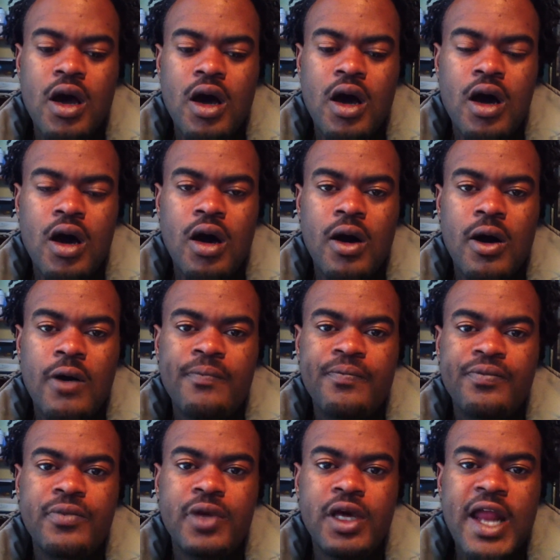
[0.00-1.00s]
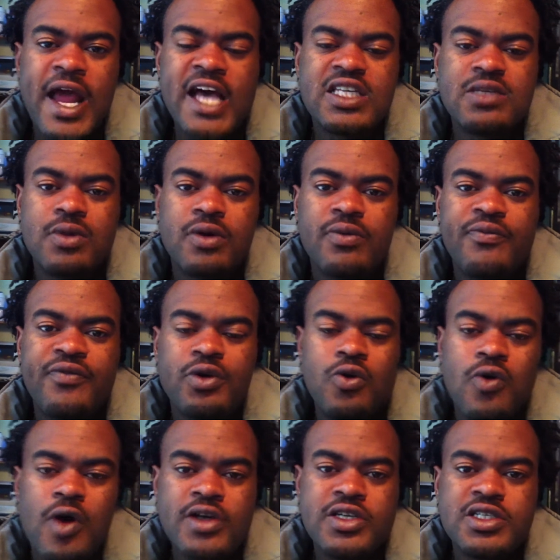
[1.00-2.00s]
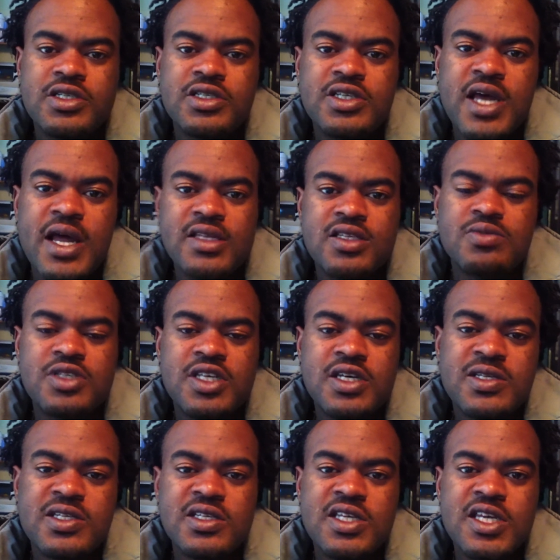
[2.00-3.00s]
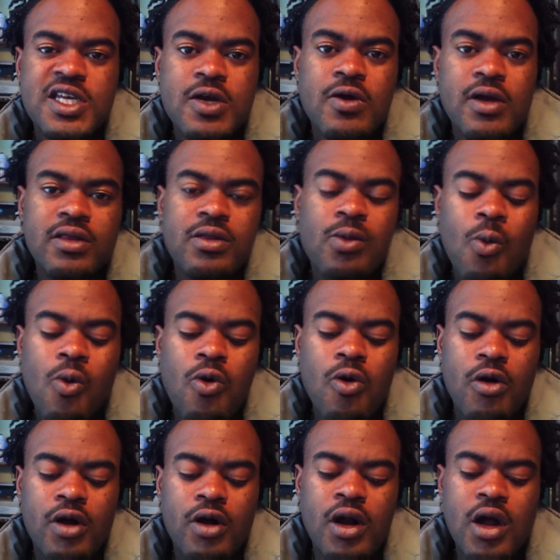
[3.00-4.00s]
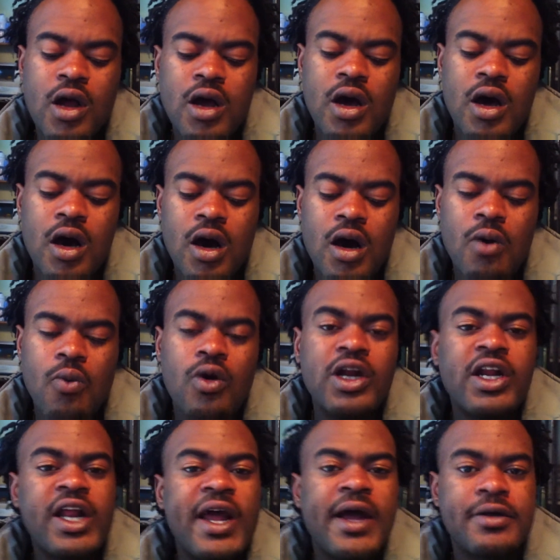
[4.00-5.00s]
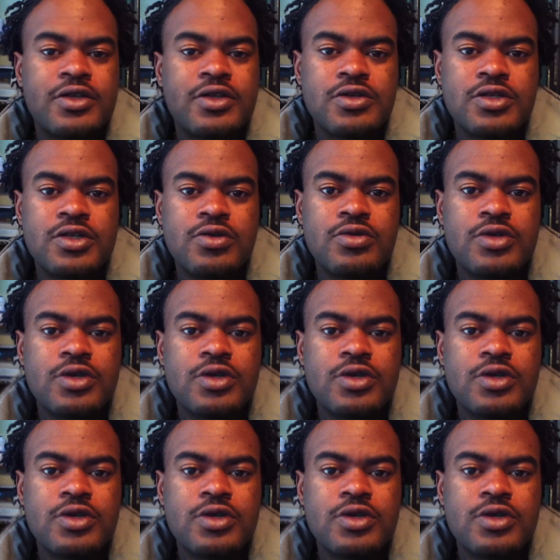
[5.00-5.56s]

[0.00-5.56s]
and ask him a few questions that some citizens here in the ward wanted answers to.